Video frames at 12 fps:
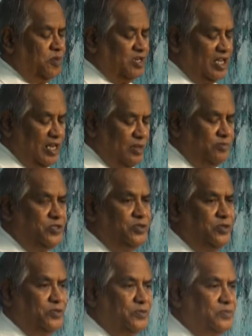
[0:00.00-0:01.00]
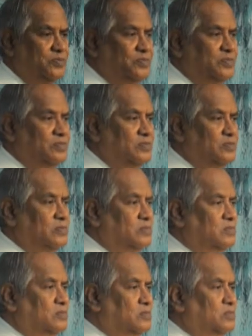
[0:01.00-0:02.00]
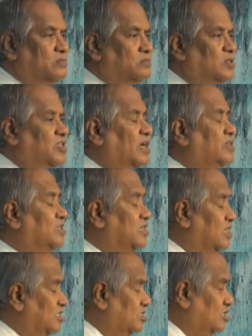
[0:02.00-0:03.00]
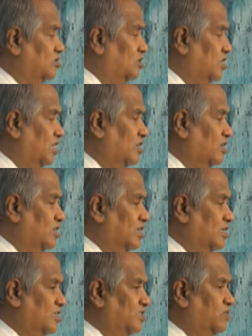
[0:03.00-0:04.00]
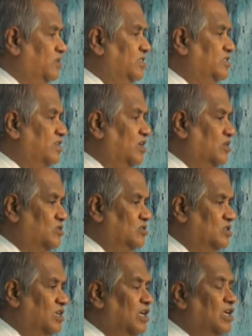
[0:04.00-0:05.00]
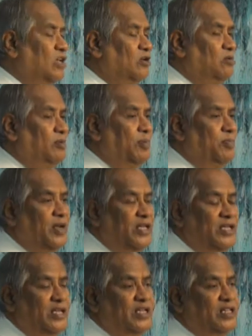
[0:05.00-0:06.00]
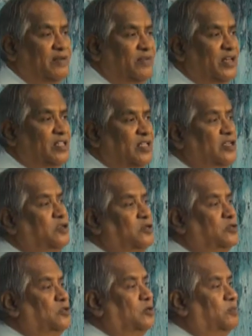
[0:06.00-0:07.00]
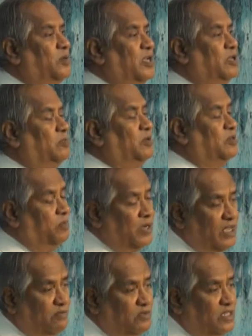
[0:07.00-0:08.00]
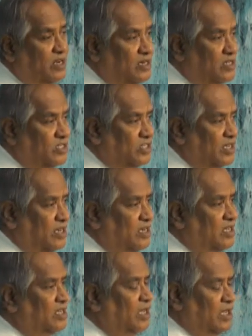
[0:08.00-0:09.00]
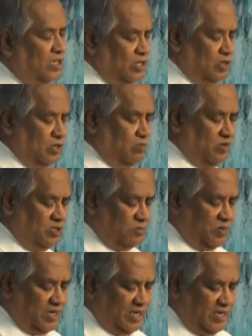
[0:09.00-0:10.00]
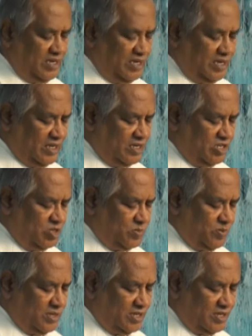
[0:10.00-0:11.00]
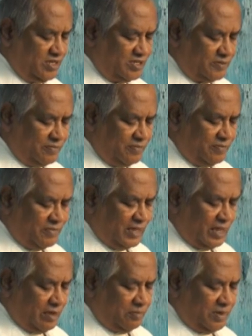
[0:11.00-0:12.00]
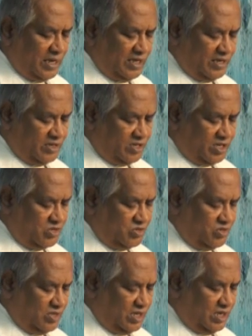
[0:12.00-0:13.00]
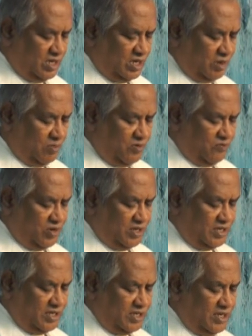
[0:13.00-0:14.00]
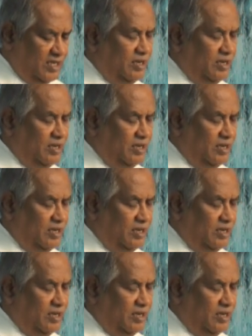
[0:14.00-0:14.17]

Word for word: Spirit helps you with utterances you cannot understand with tongues. You'll be praying in the way that you should pray. You must pray with understanding. You must pray in the Spirit. Pray in tongues. Number 40.